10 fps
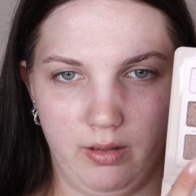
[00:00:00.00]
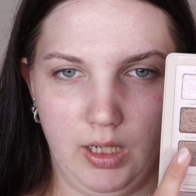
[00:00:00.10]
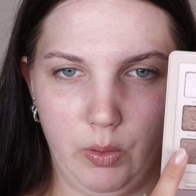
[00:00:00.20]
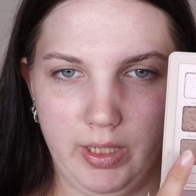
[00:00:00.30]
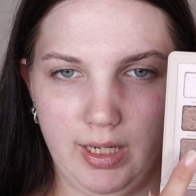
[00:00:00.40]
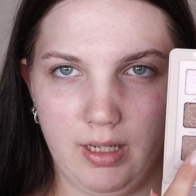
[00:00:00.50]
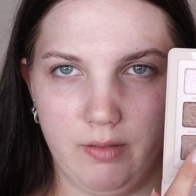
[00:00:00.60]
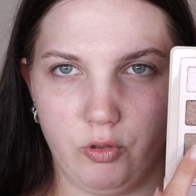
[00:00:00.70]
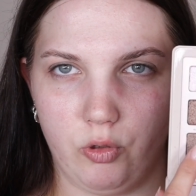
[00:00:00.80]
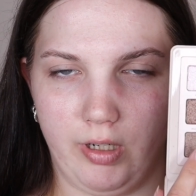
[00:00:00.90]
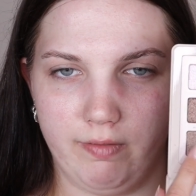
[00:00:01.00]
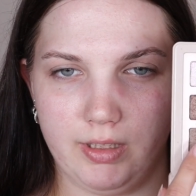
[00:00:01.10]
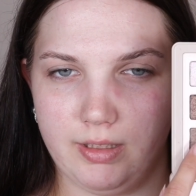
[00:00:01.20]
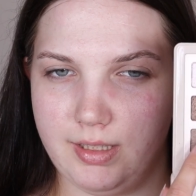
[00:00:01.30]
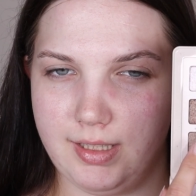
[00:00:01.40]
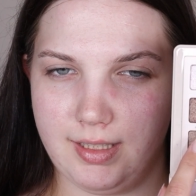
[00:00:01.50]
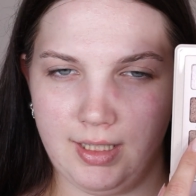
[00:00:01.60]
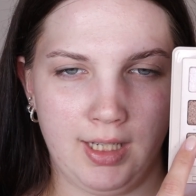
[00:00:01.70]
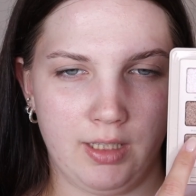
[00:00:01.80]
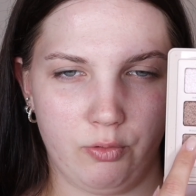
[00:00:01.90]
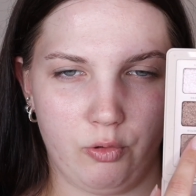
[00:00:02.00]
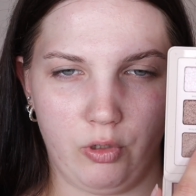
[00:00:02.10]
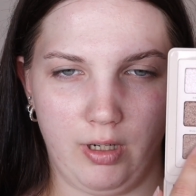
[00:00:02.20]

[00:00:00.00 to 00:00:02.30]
Now we have Traventine.